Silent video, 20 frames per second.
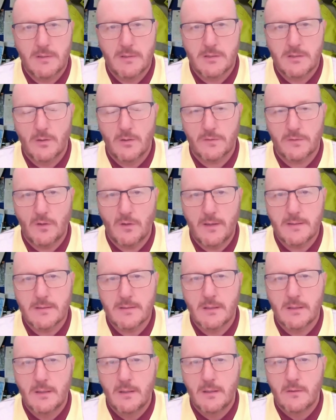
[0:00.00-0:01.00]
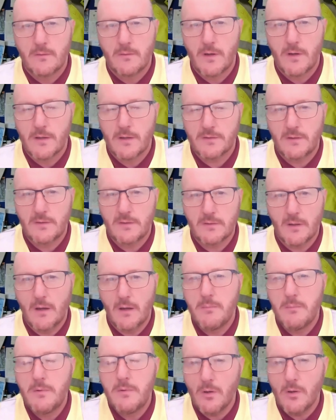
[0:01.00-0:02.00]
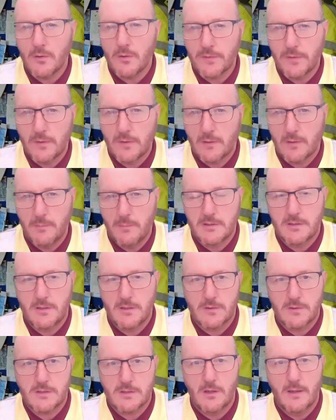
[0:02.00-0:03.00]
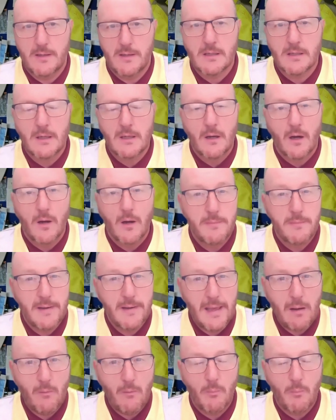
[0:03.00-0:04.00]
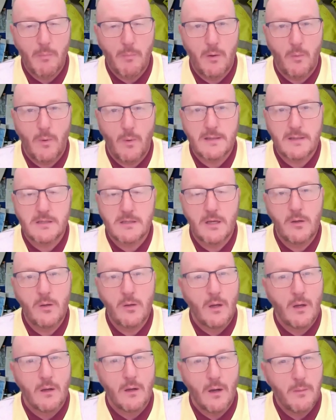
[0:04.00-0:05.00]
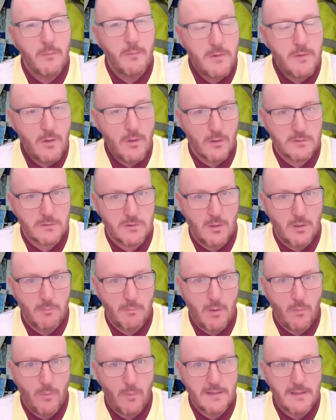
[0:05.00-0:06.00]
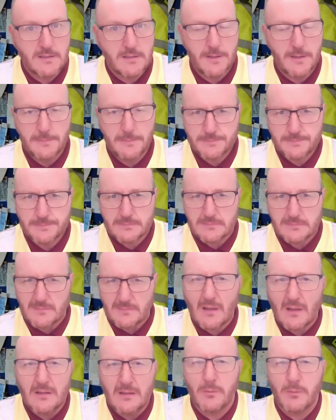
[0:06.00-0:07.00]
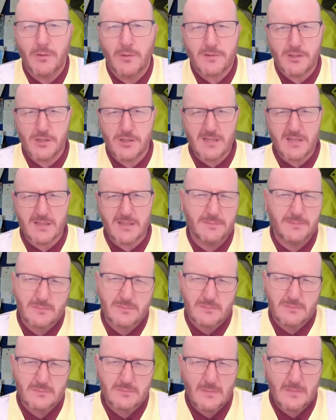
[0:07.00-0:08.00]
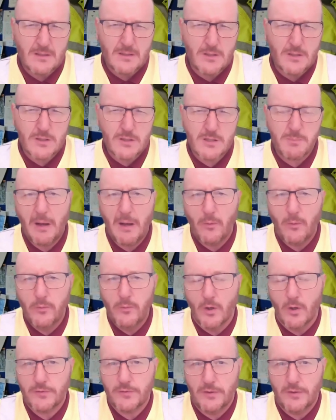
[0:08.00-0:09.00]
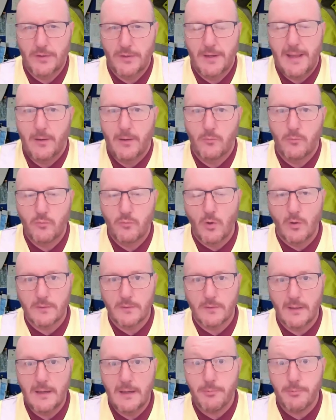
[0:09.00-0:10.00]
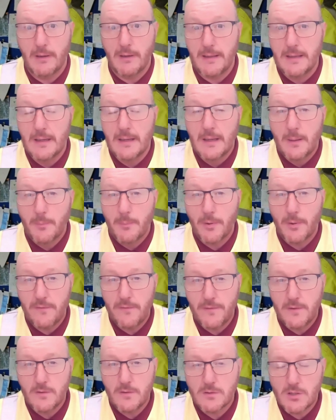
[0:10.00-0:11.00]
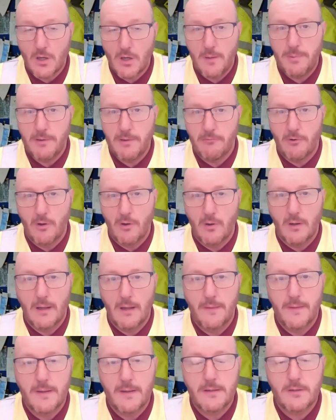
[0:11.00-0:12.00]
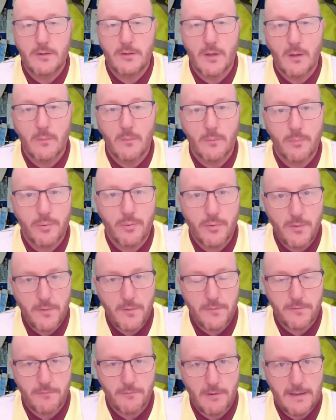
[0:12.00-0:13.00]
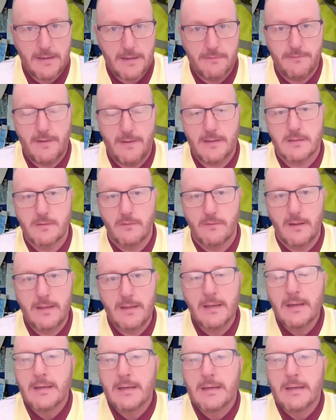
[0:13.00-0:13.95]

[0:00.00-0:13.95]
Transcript: to your site versus I'm not coming to your site. I'm now on my way to you. I'm not on my way to you. And I'm not suggesting you'd spell not and now wrong deliberately, but if you type it wrong and then you don't proofread effectively,